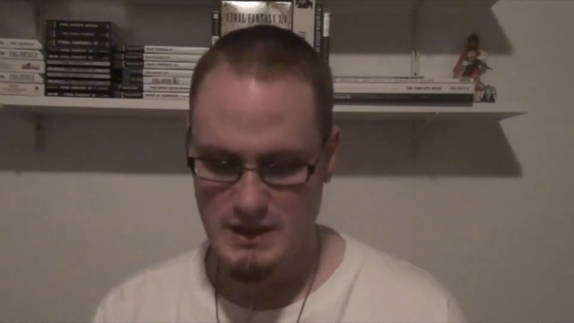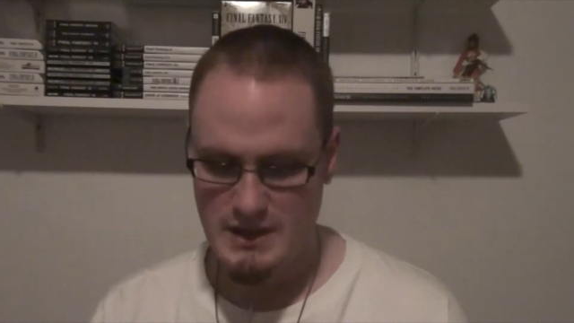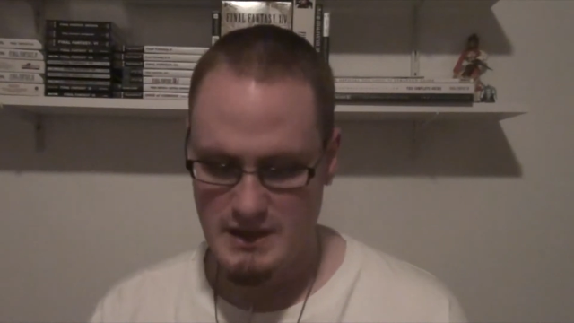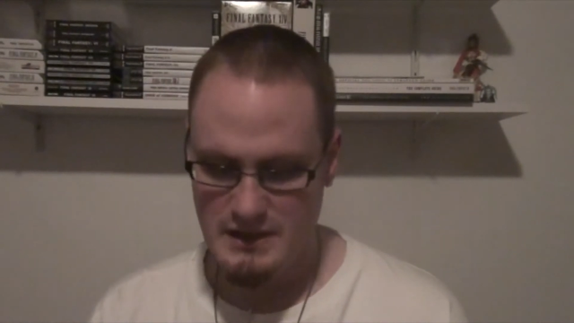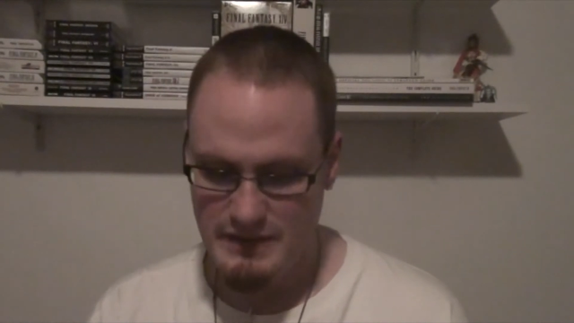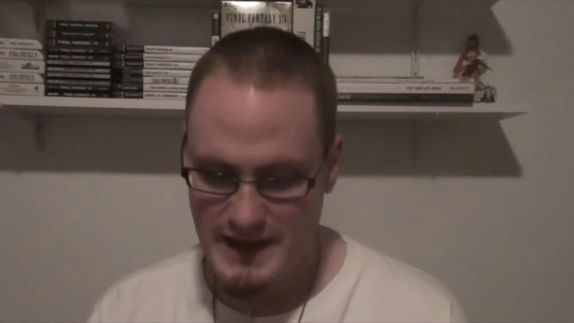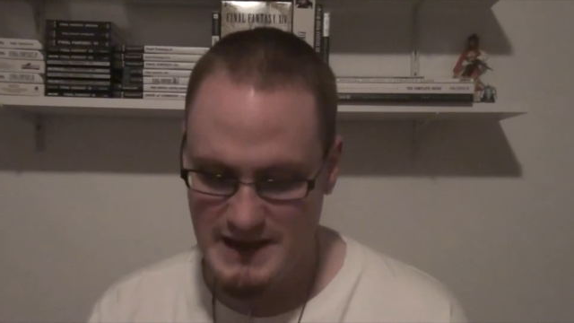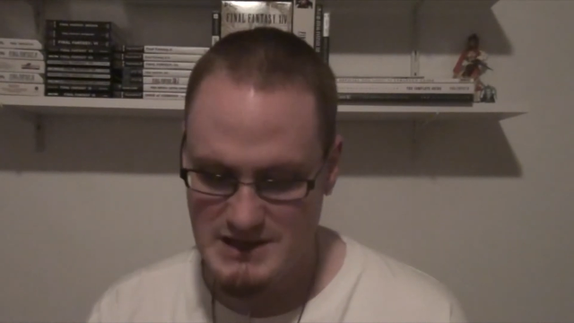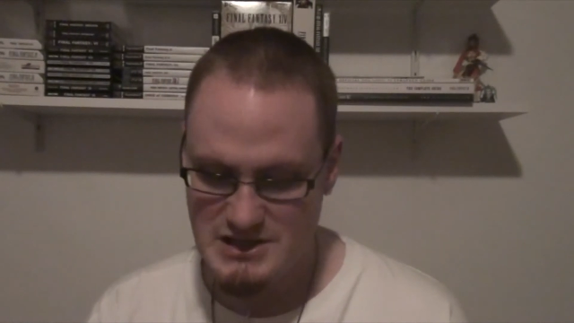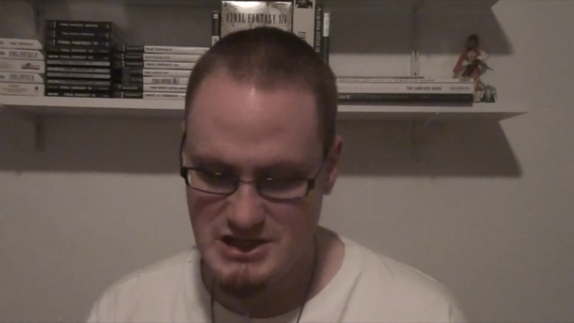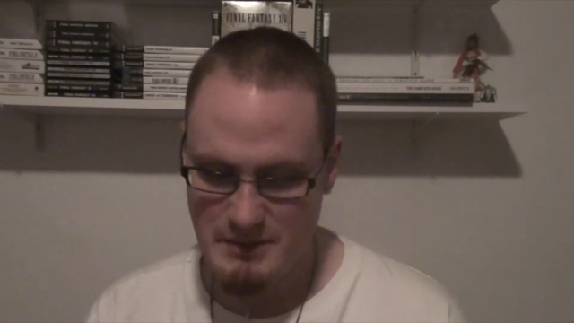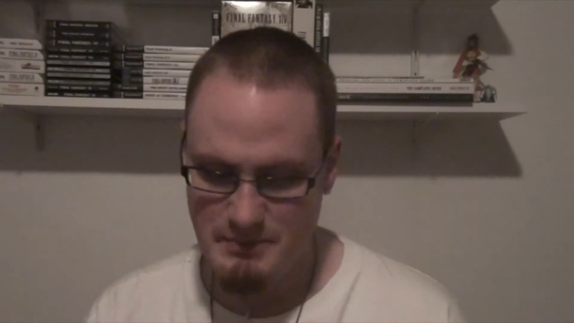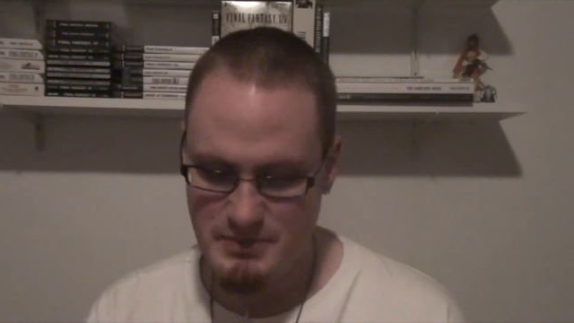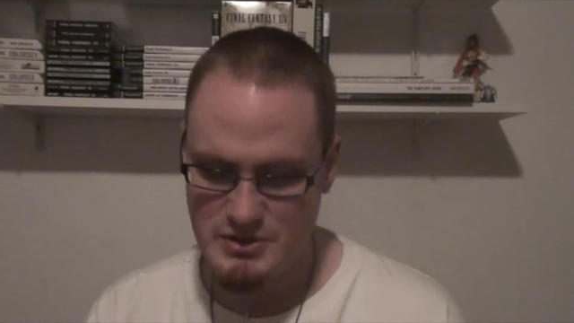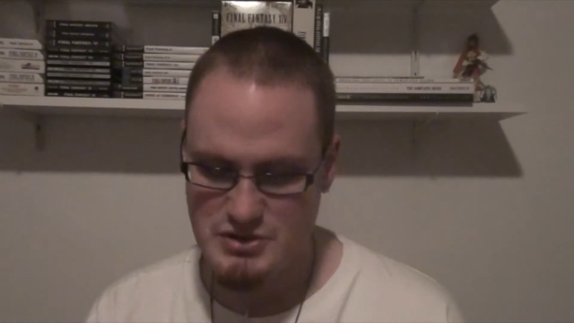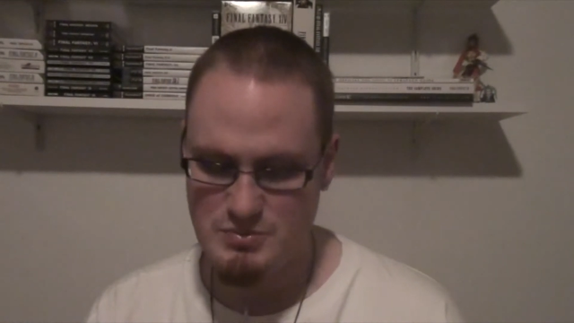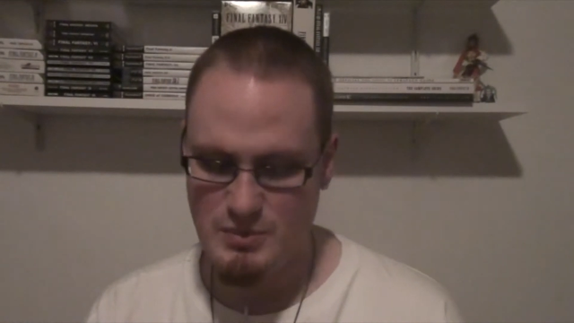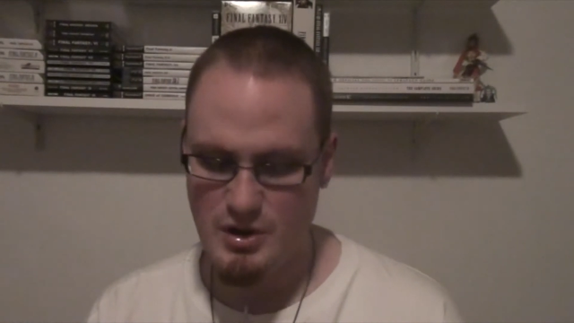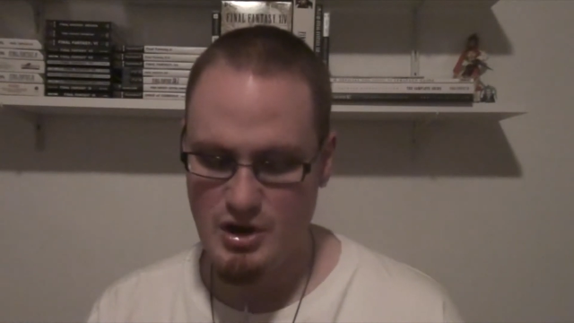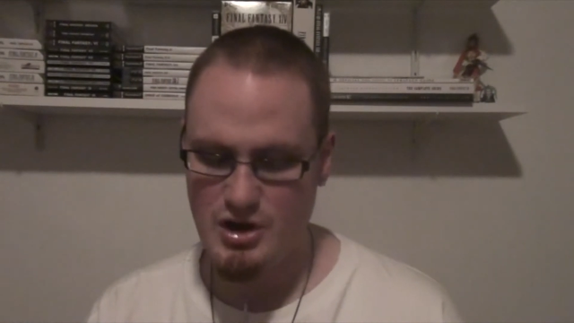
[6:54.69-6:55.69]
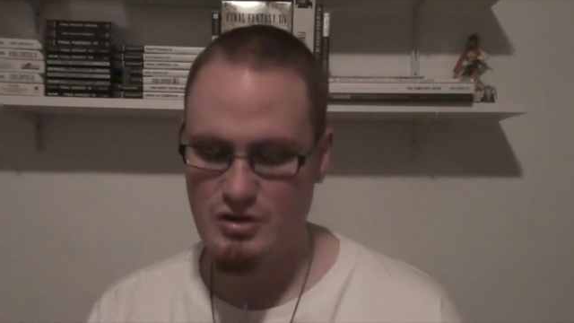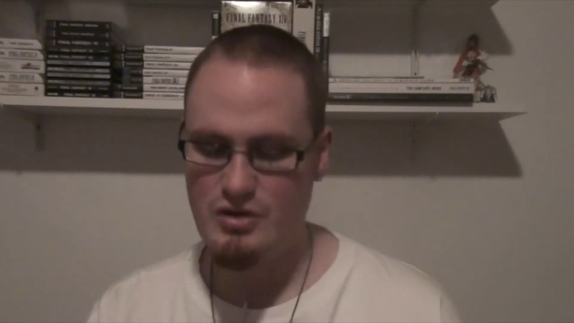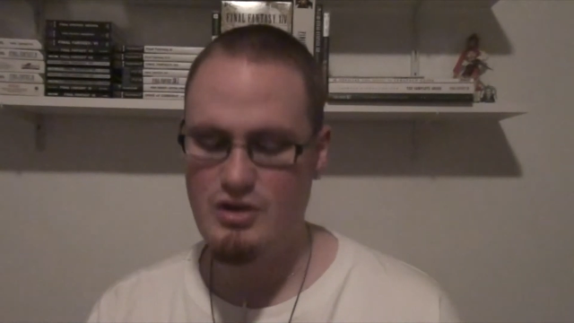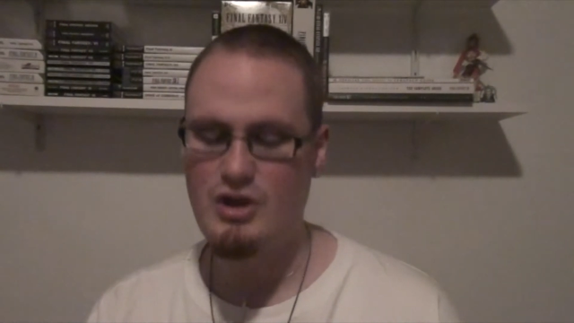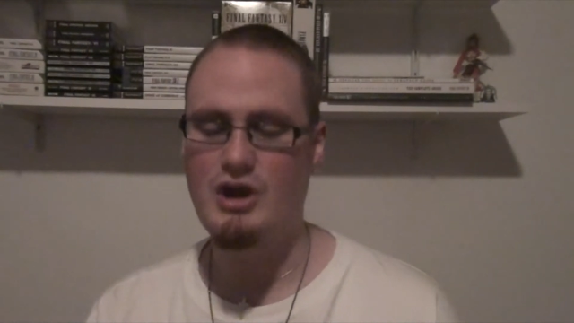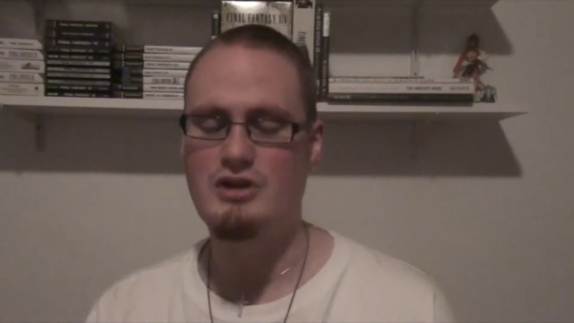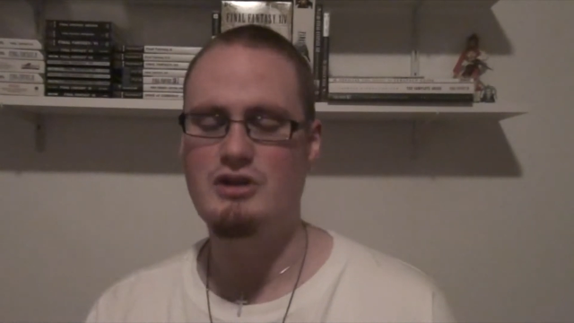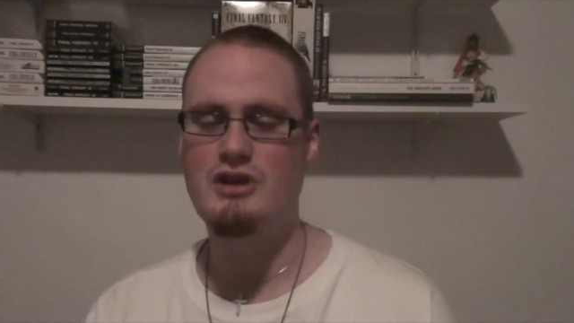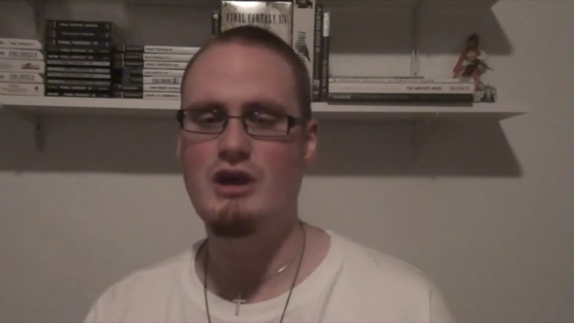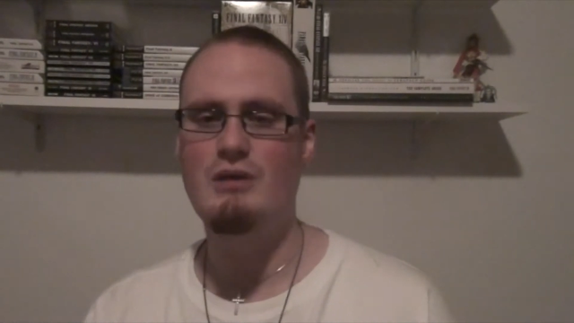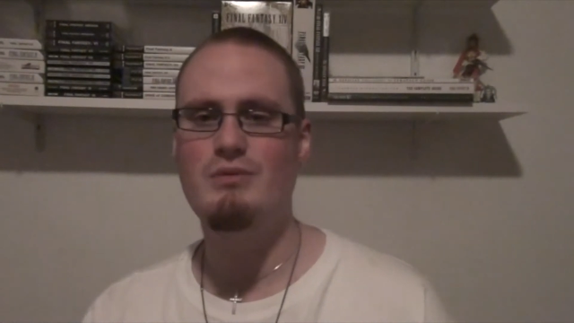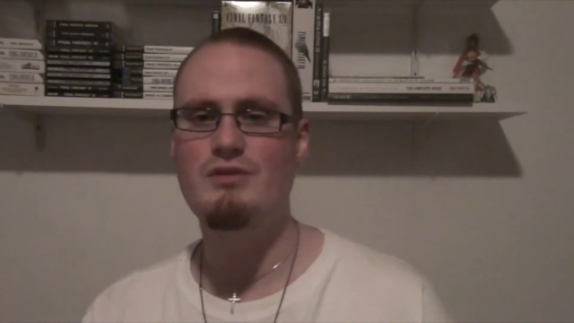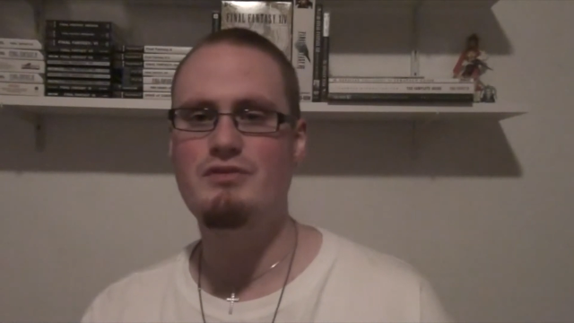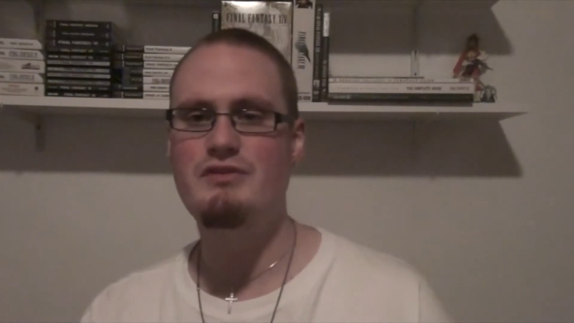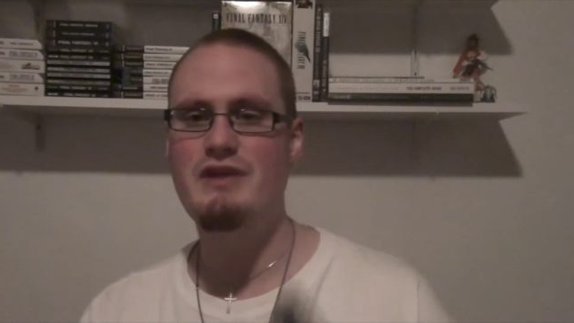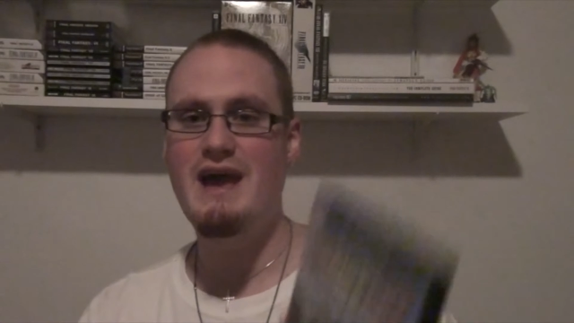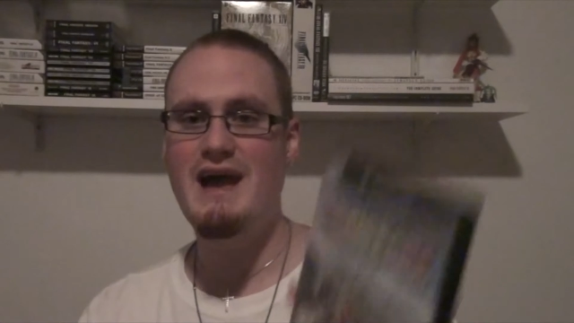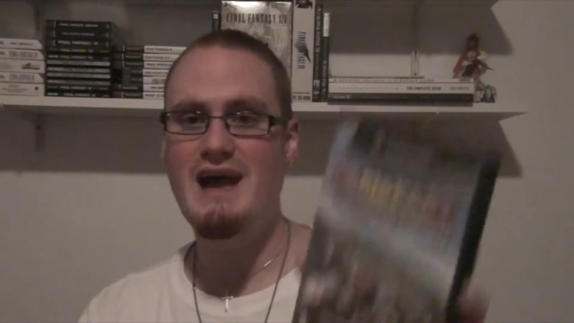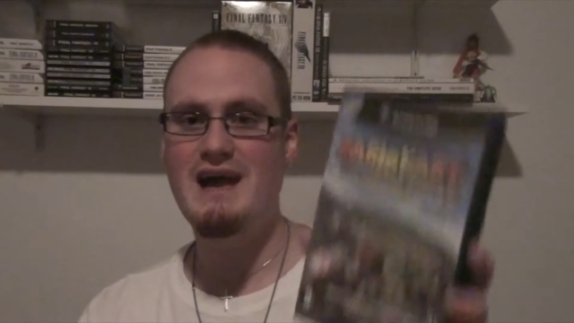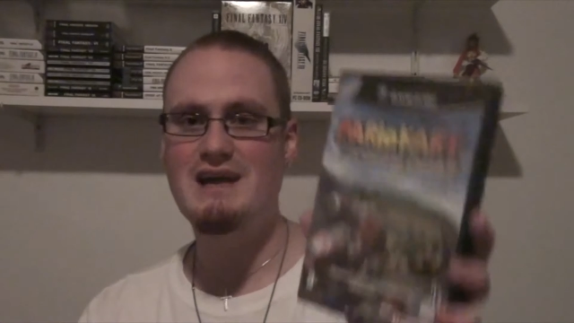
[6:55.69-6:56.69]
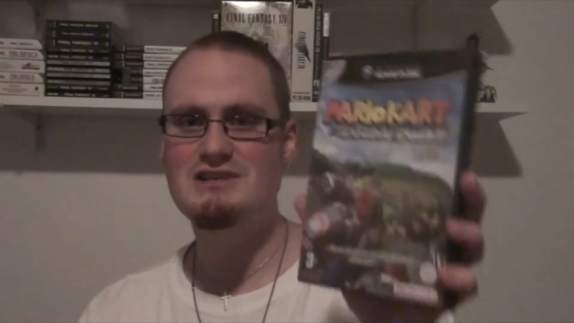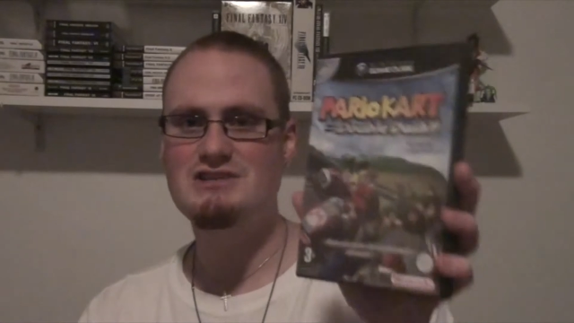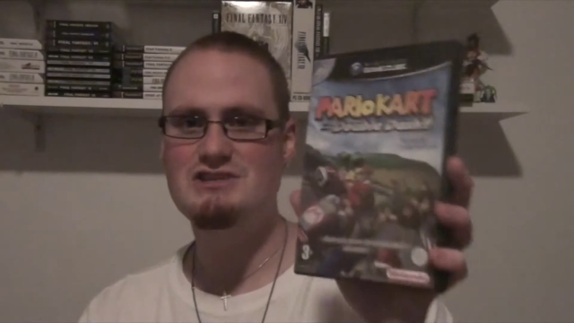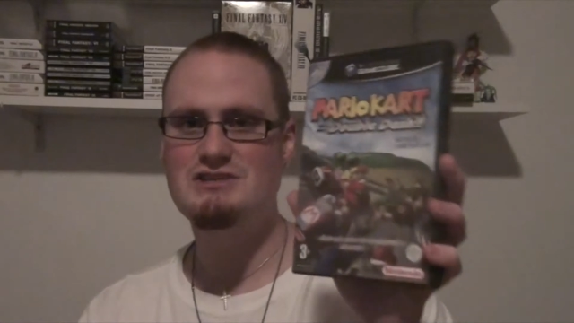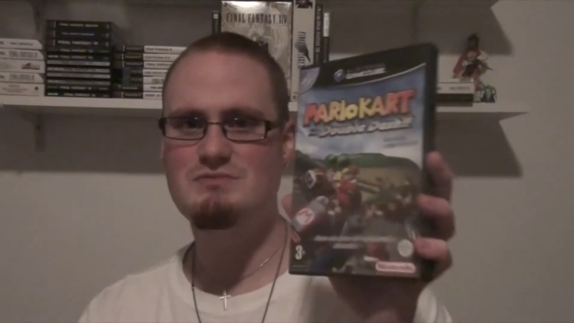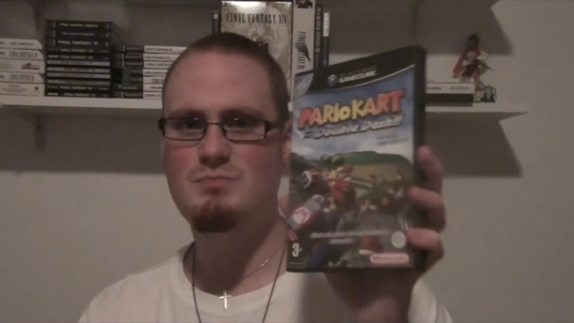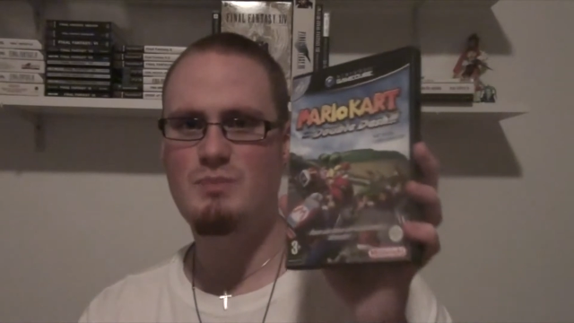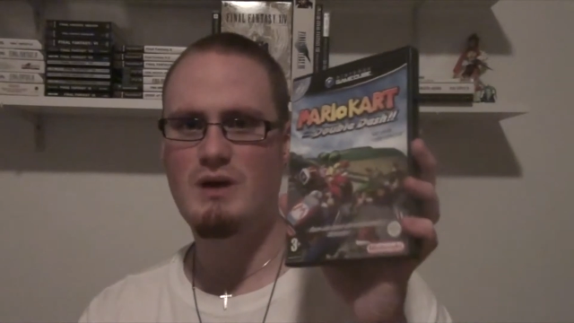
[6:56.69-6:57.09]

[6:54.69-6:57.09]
Next up is Mario Kart Double Dash.